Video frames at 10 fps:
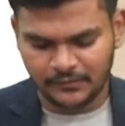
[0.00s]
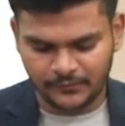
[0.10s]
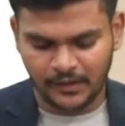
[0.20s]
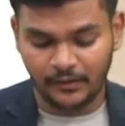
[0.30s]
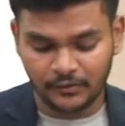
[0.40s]

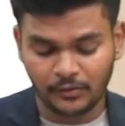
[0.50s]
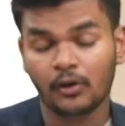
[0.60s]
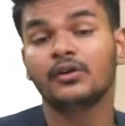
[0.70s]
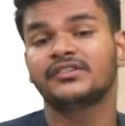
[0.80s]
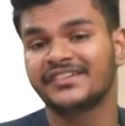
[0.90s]

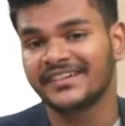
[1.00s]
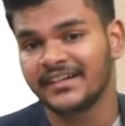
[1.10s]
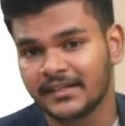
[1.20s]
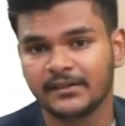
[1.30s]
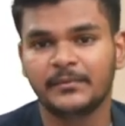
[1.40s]

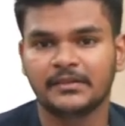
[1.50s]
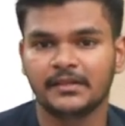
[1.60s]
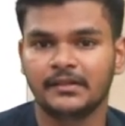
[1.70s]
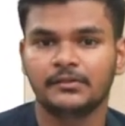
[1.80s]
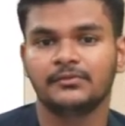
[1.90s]
alternative
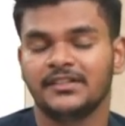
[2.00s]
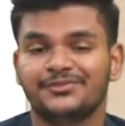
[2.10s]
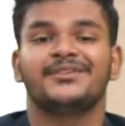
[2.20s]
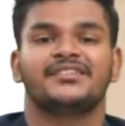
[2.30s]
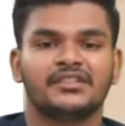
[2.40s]
method to the
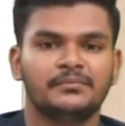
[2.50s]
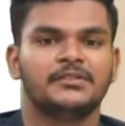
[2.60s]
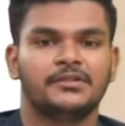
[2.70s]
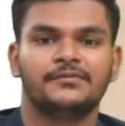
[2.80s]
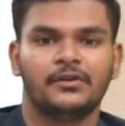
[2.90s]
traditional
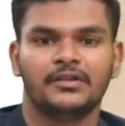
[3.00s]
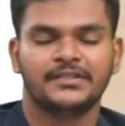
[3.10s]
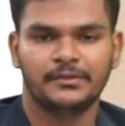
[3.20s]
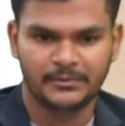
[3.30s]
method of costing,